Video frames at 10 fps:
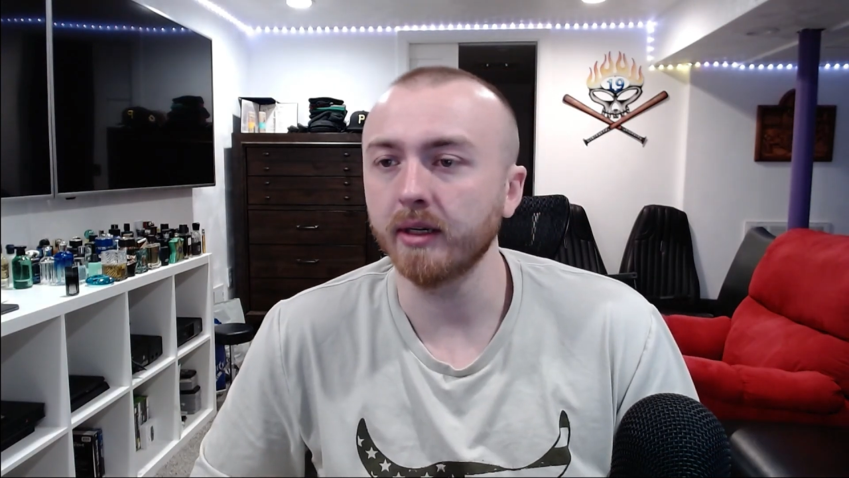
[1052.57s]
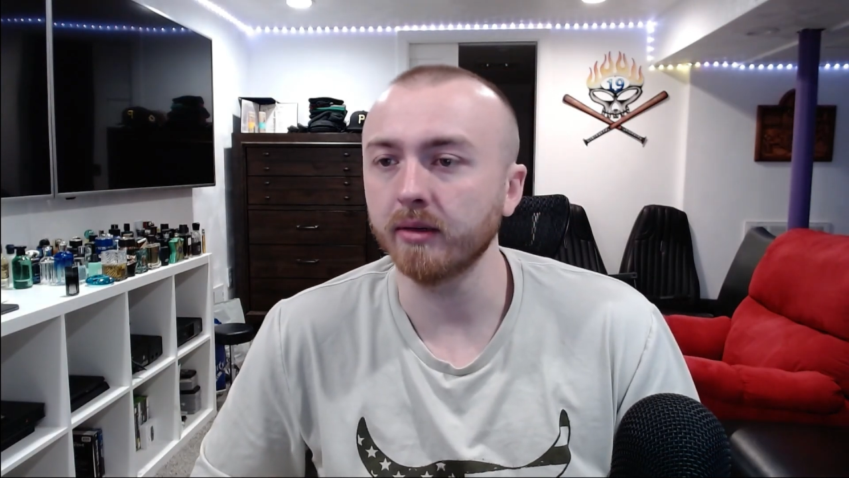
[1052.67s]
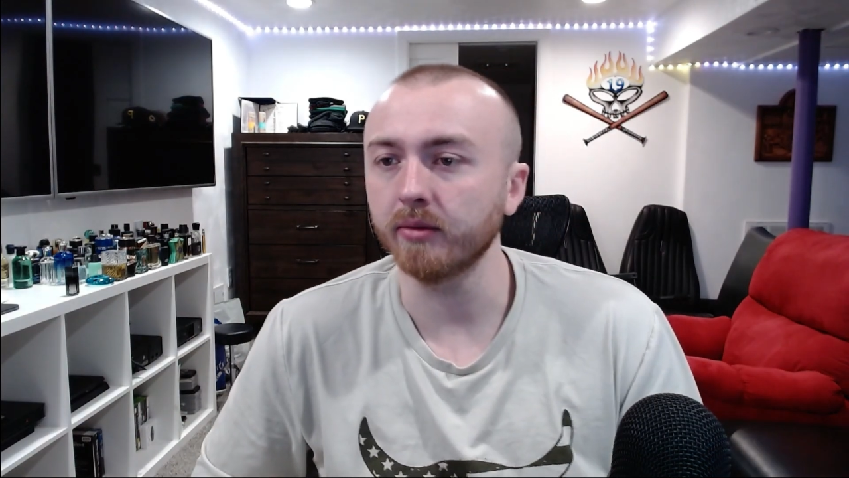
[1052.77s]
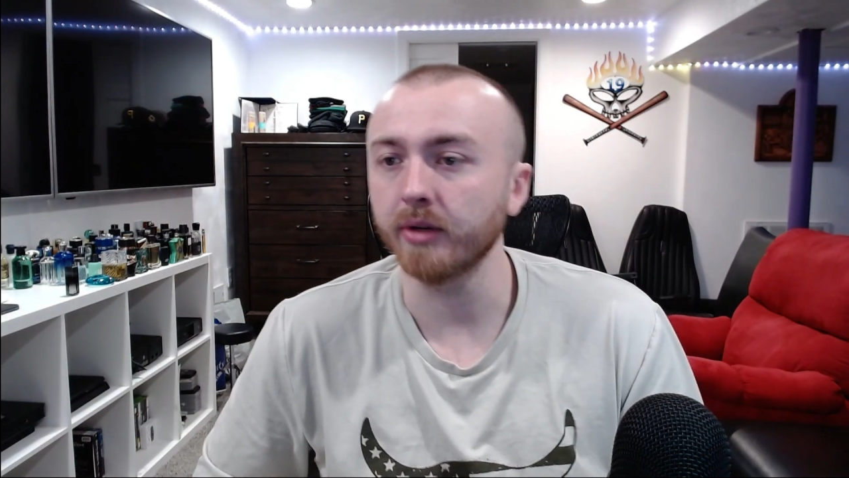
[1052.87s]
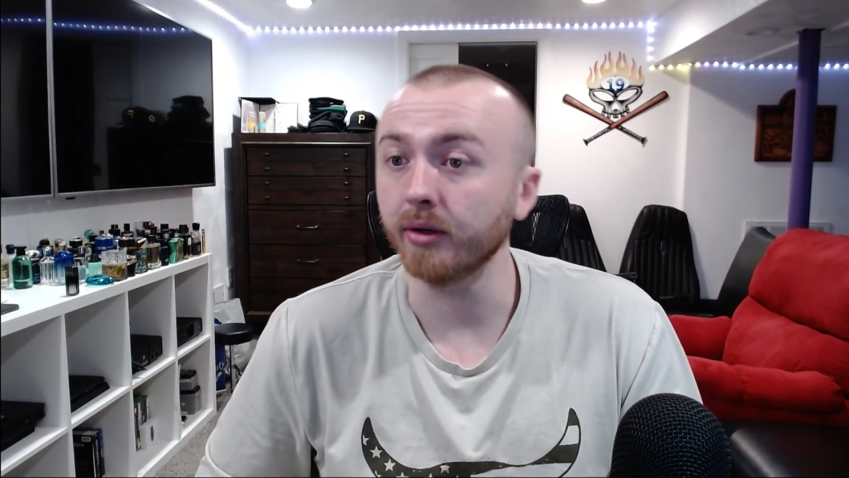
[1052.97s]

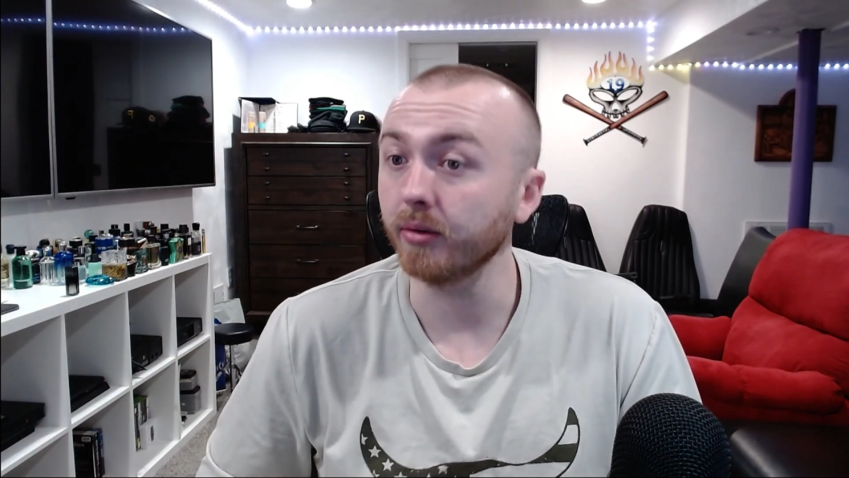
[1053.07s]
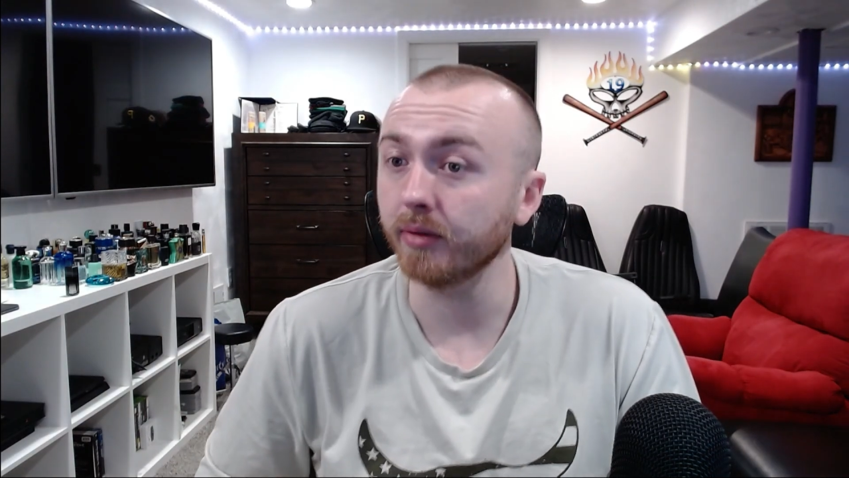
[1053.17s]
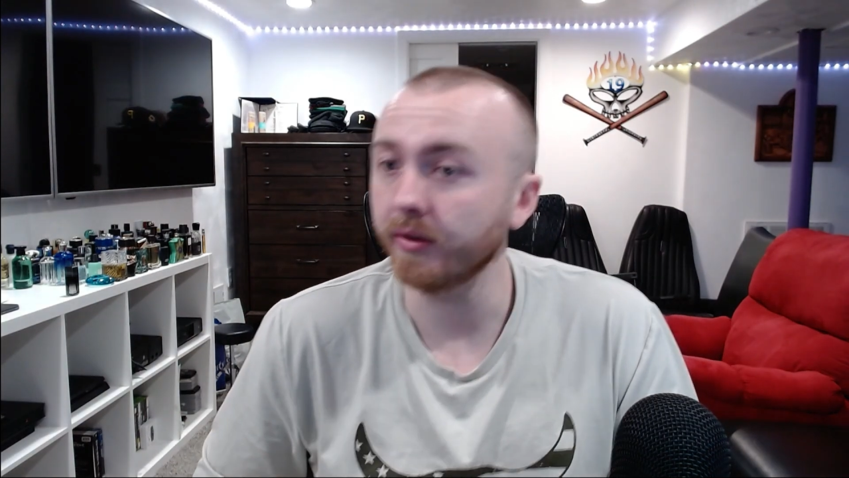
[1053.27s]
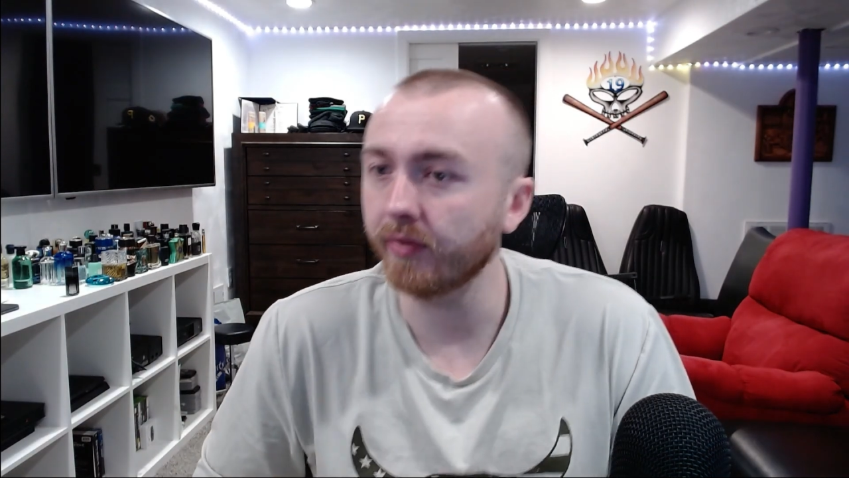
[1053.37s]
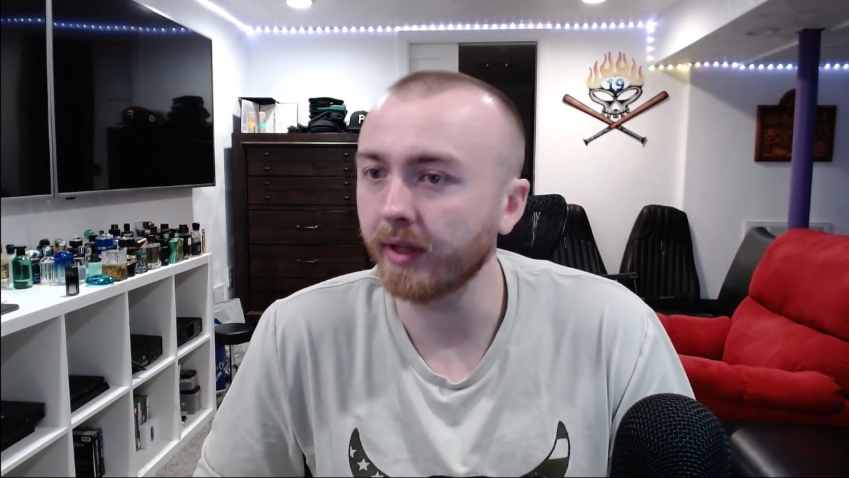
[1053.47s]
know
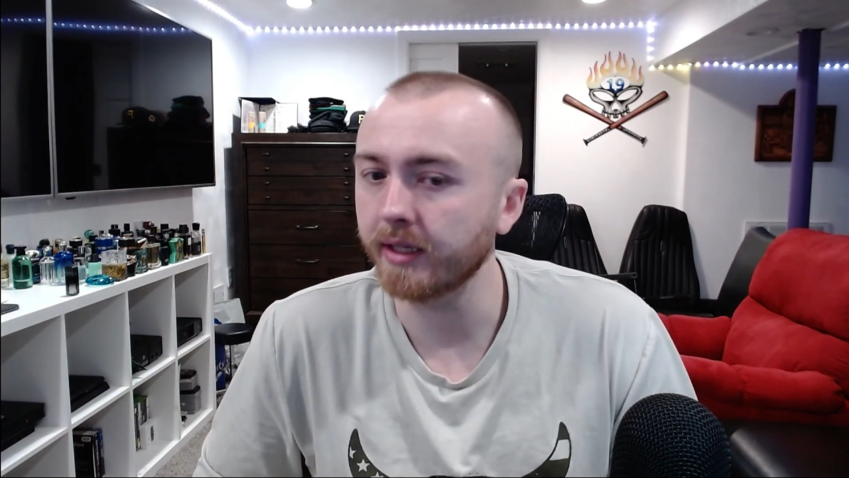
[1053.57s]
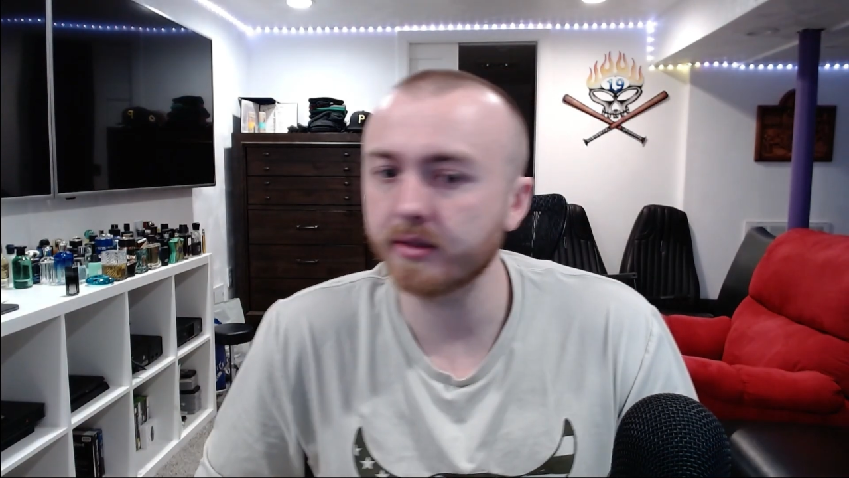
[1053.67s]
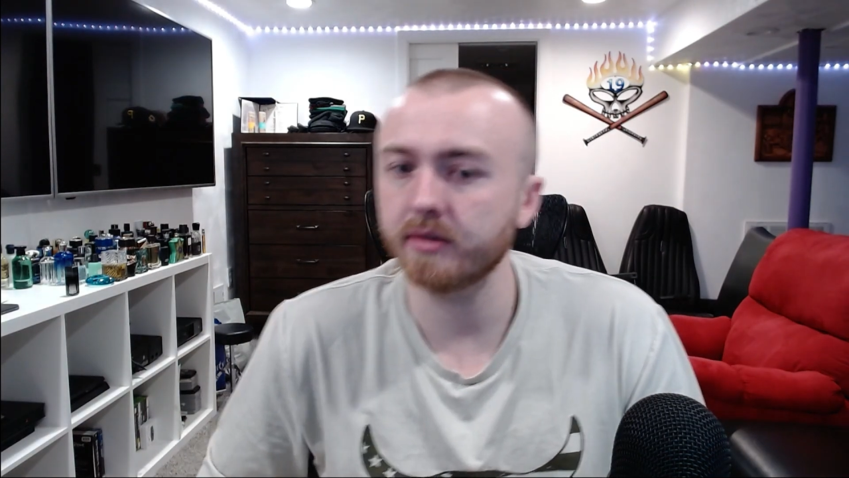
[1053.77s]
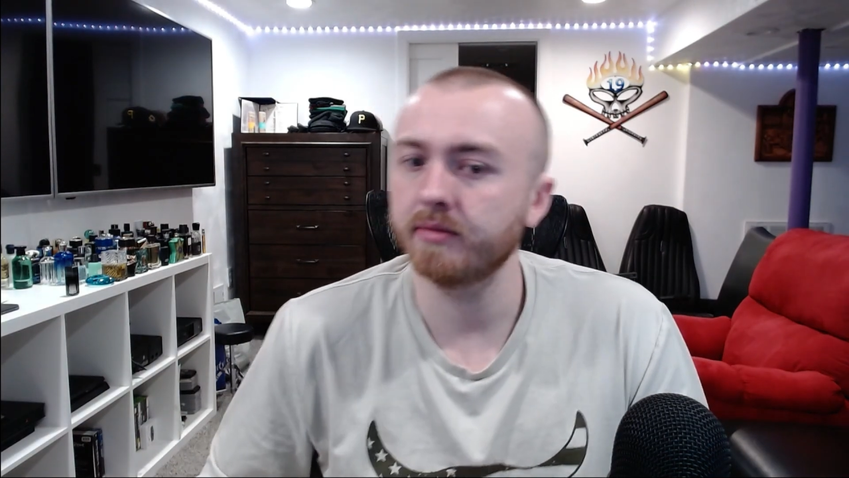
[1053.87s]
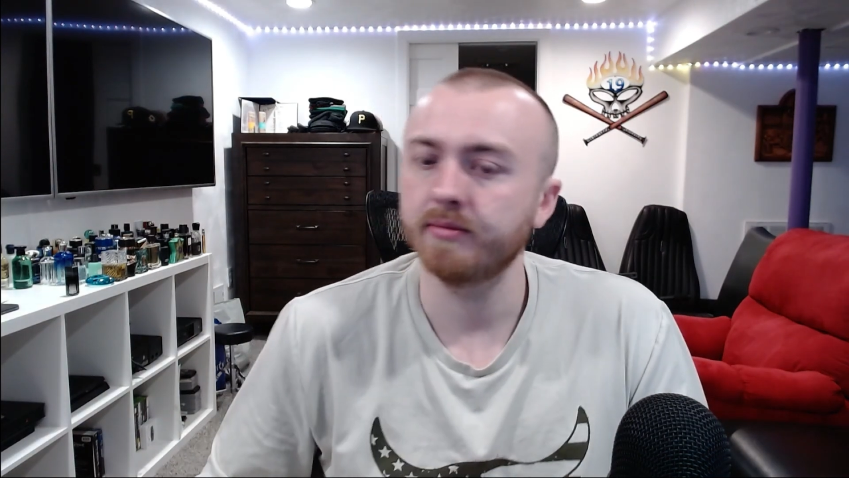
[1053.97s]
if that's